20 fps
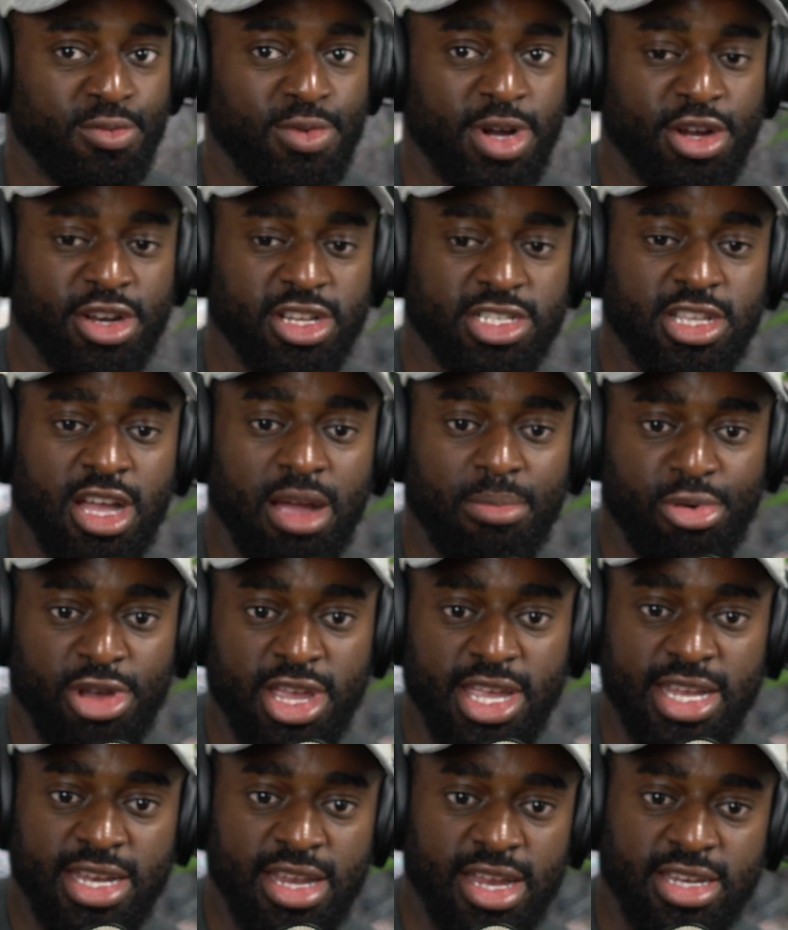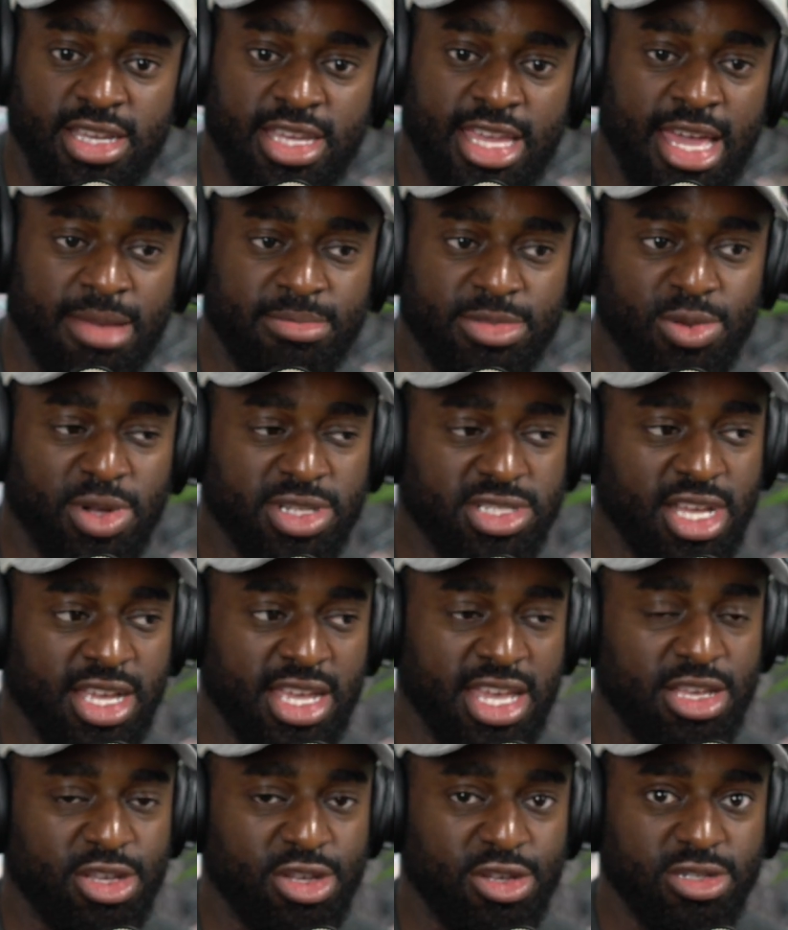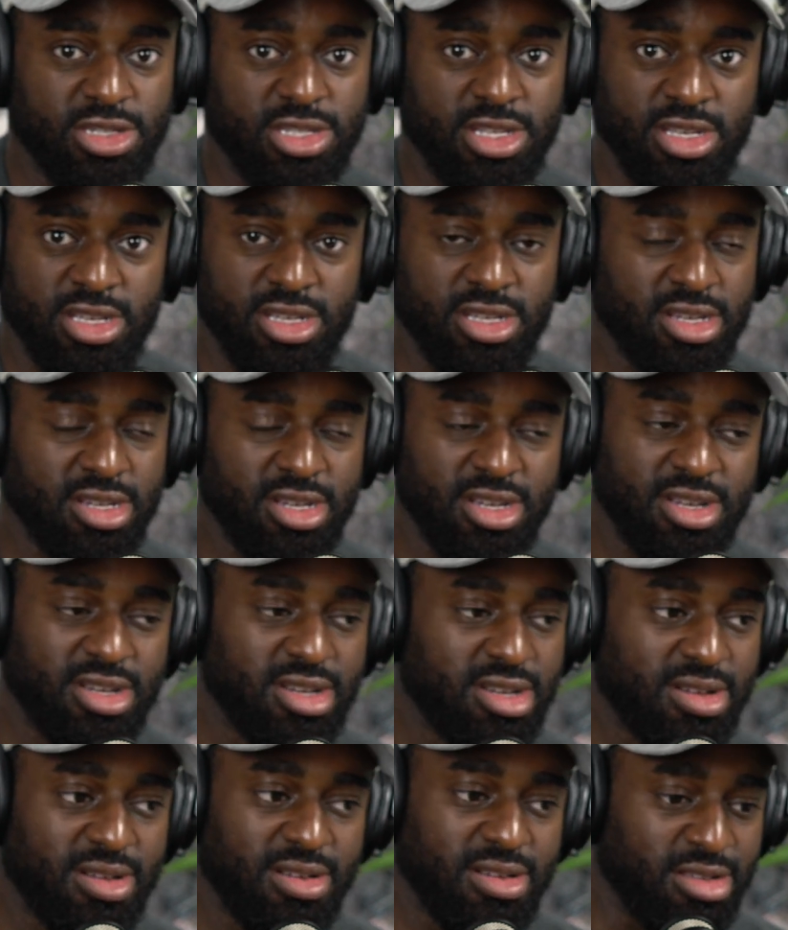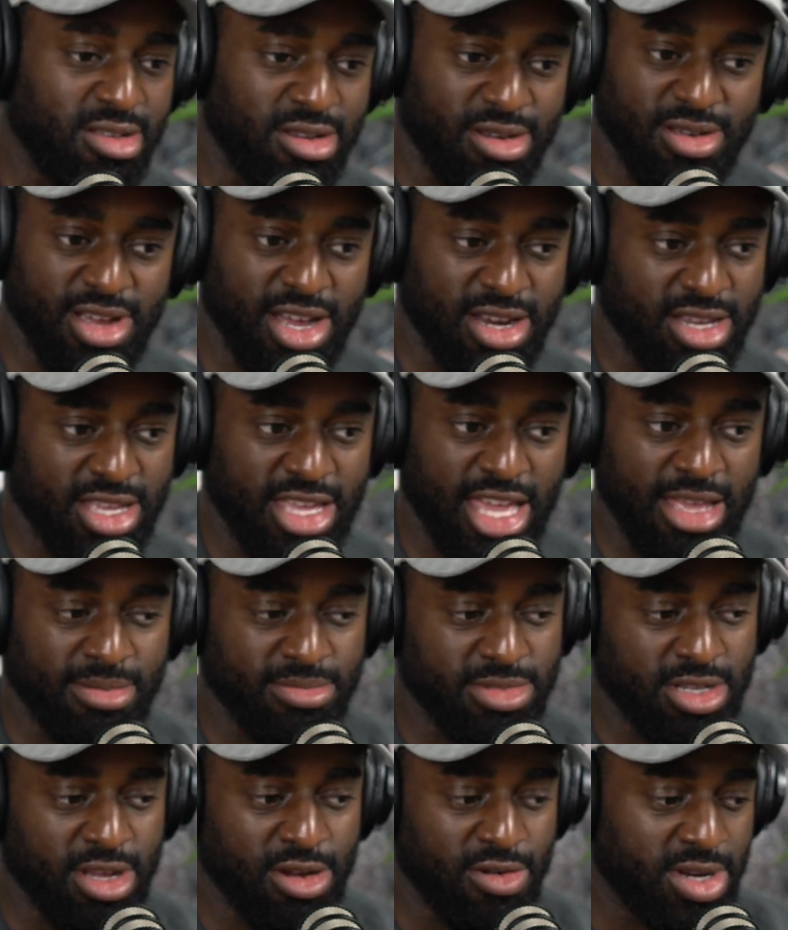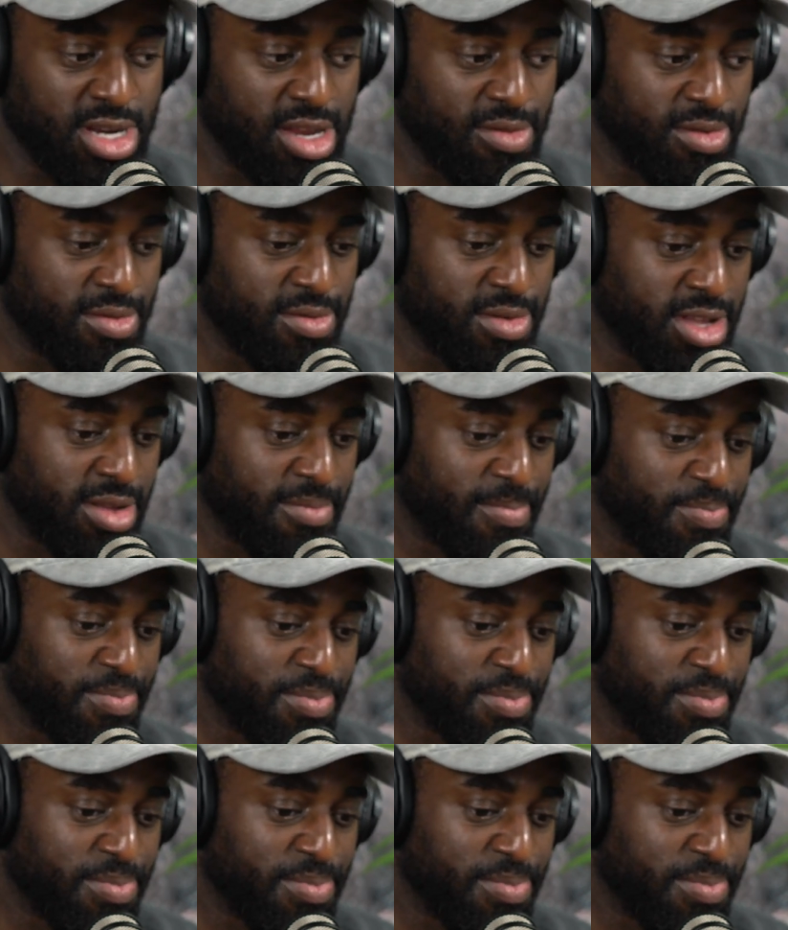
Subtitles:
We're going to start breaking down the games once I get used to how the games go and everything.